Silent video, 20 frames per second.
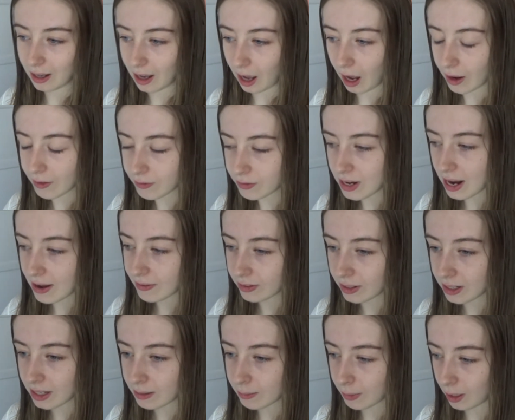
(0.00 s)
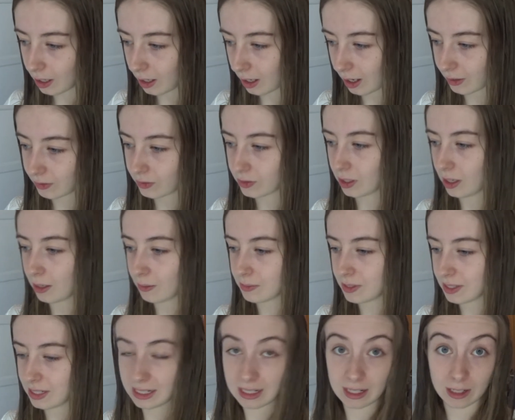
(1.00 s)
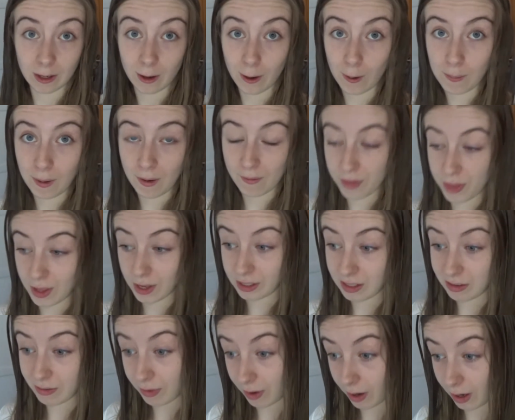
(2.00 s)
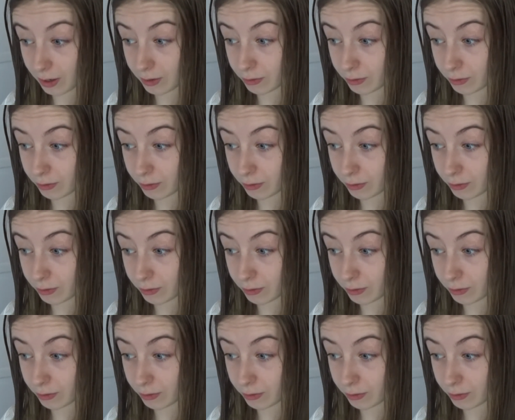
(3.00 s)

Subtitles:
I've never in my lifetime seen it go above 35,